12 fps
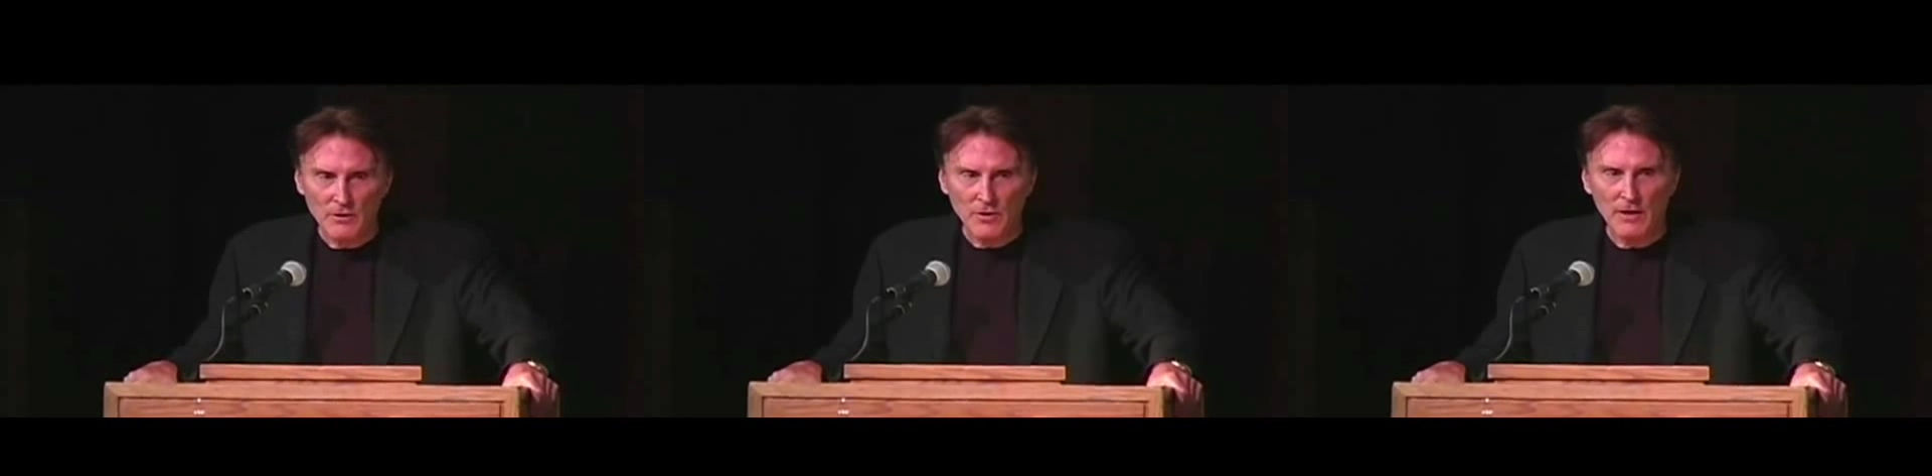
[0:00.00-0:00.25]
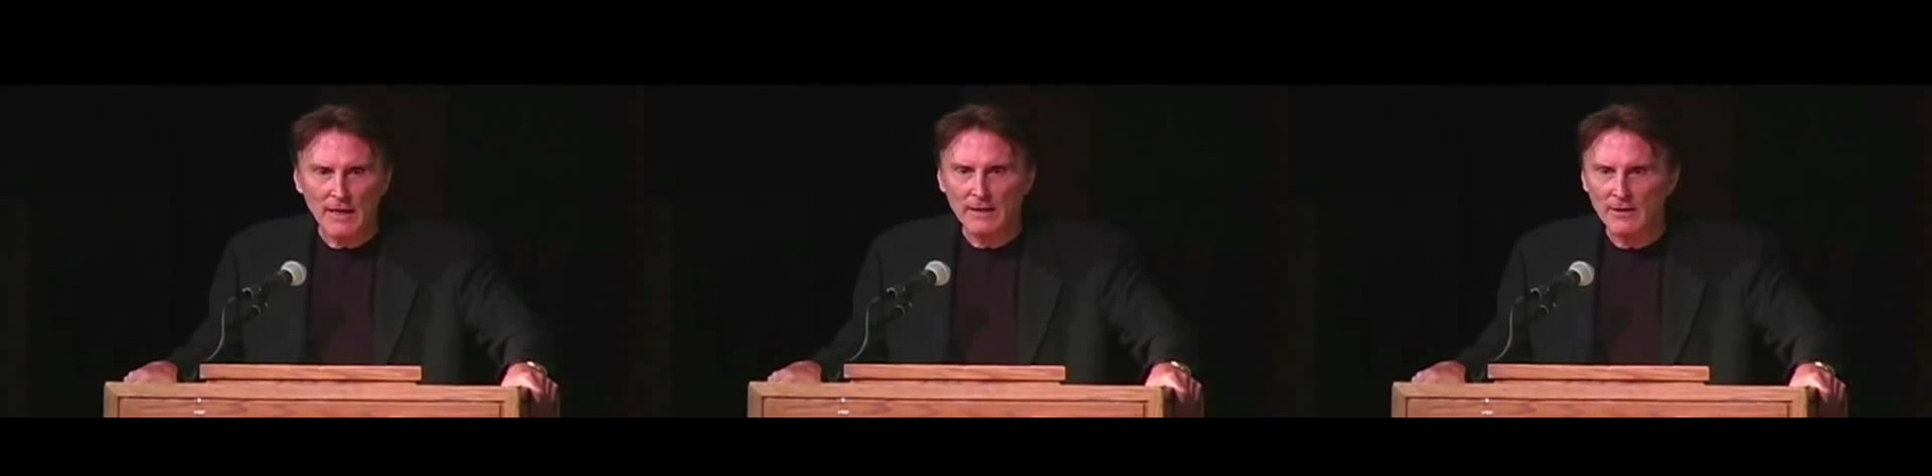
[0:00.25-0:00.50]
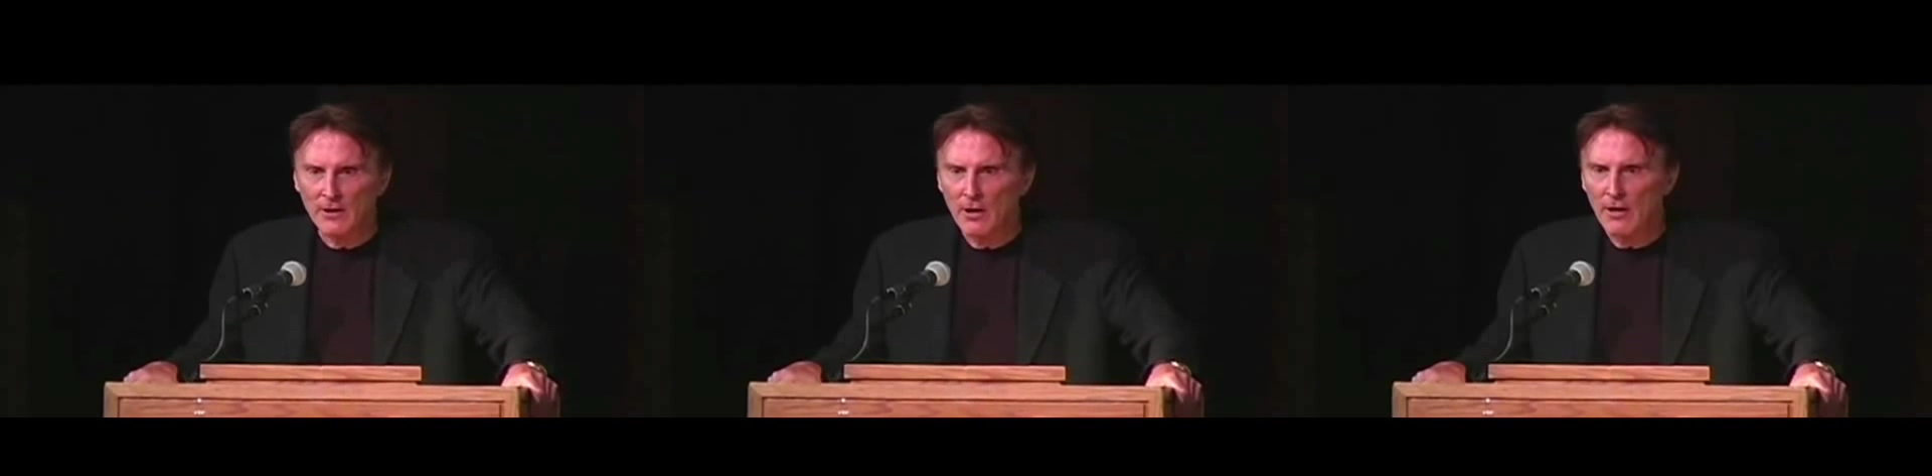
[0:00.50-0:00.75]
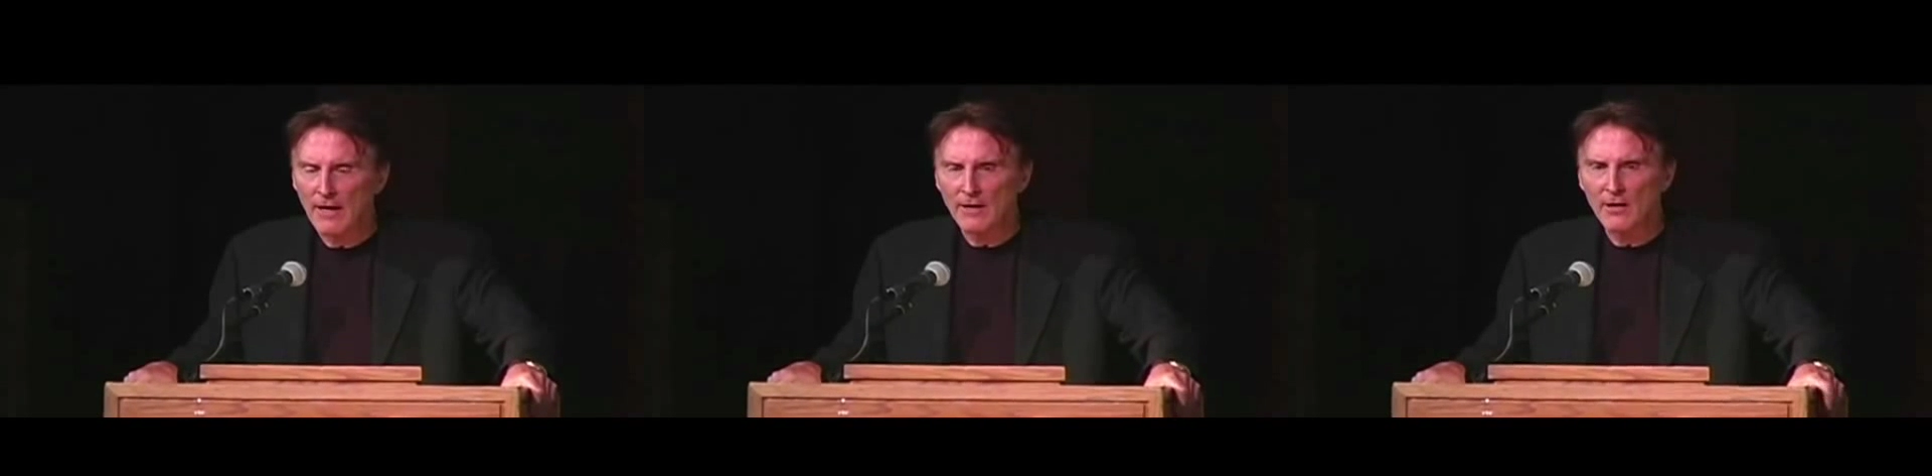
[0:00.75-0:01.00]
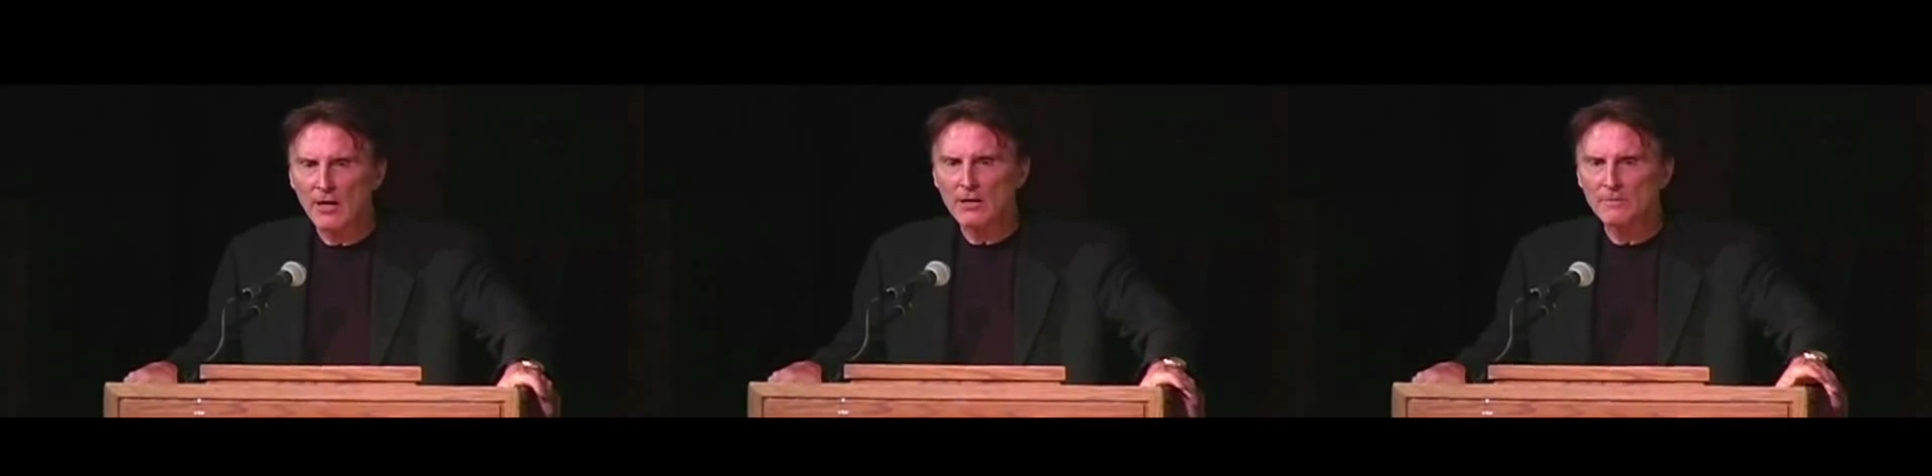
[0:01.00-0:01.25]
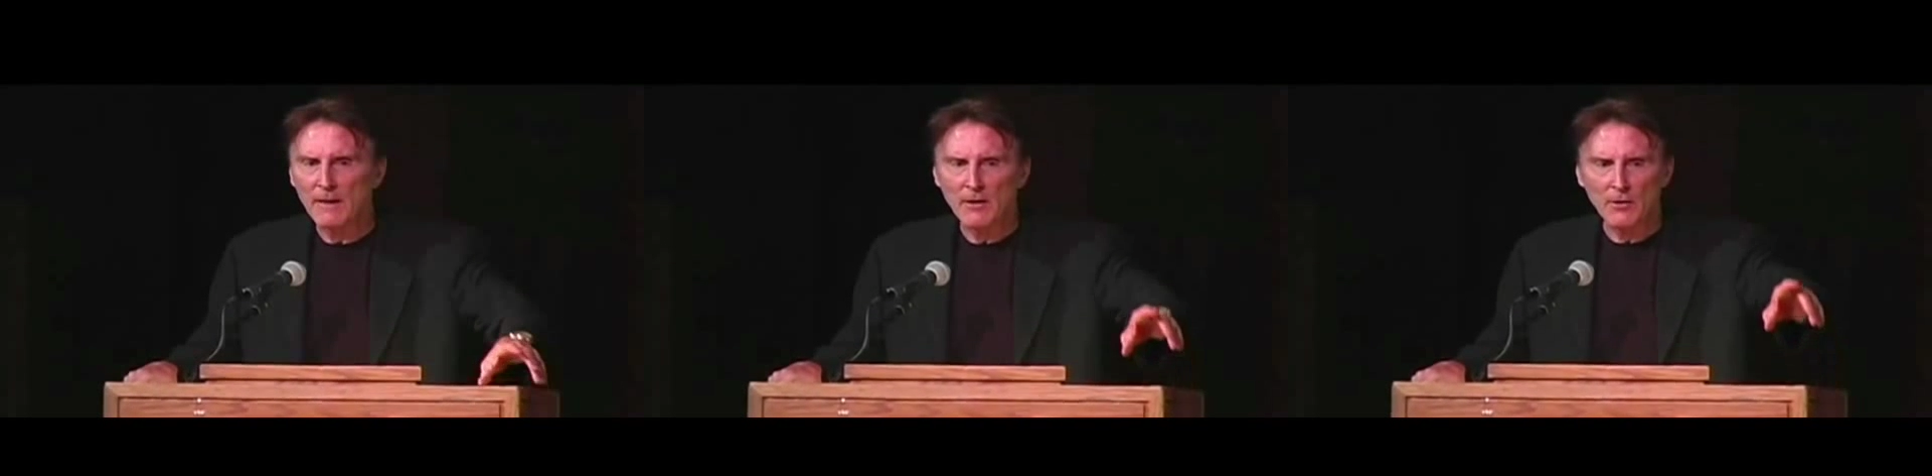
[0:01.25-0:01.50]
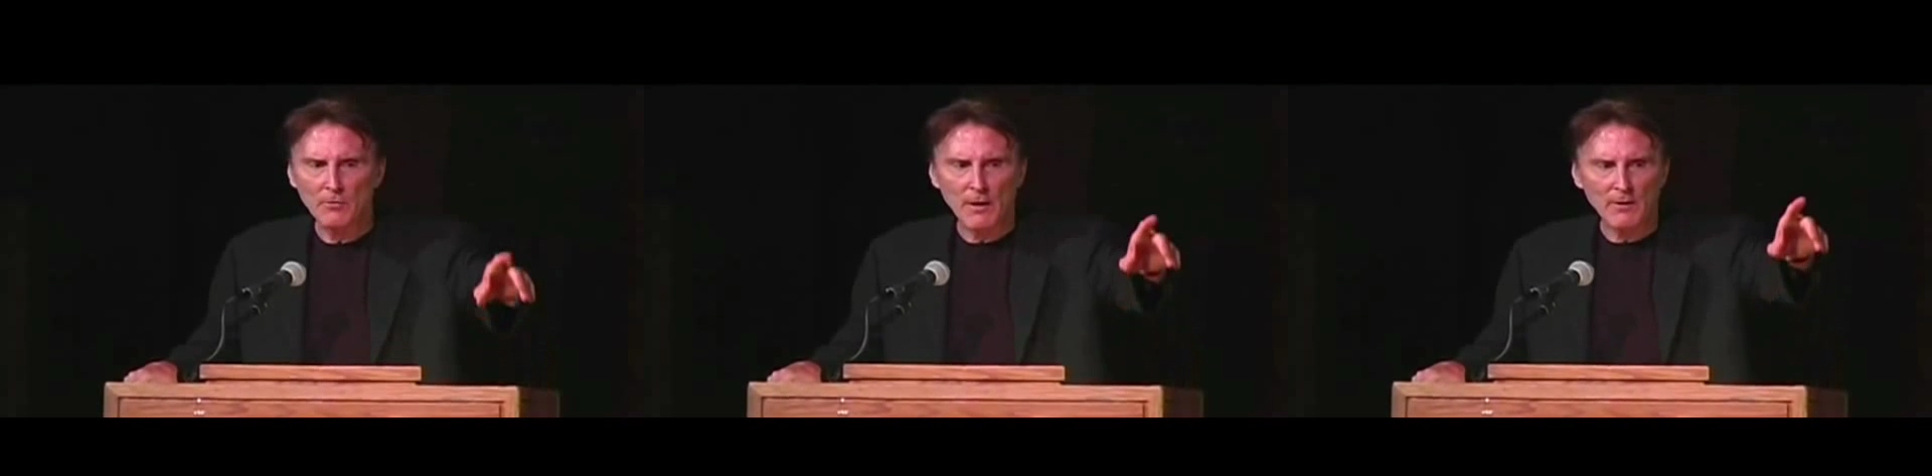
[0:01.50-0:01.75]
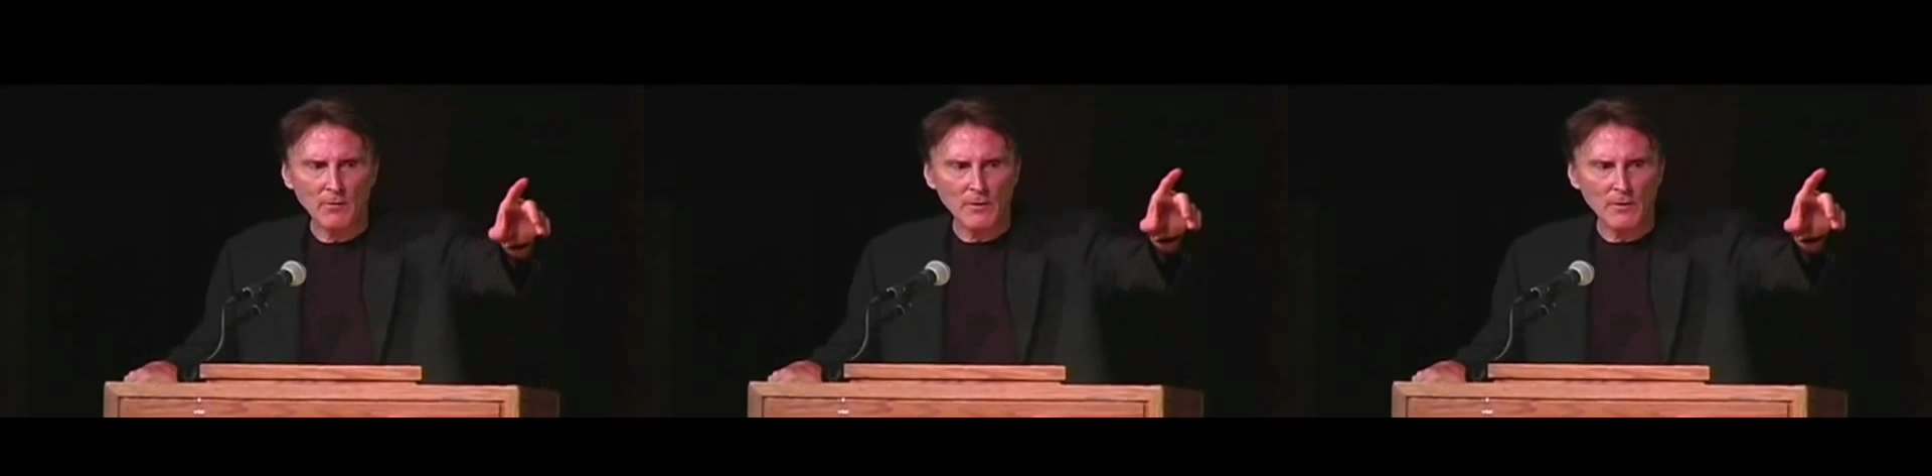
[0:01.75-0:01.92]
So I'd like to acknowledge my little brother.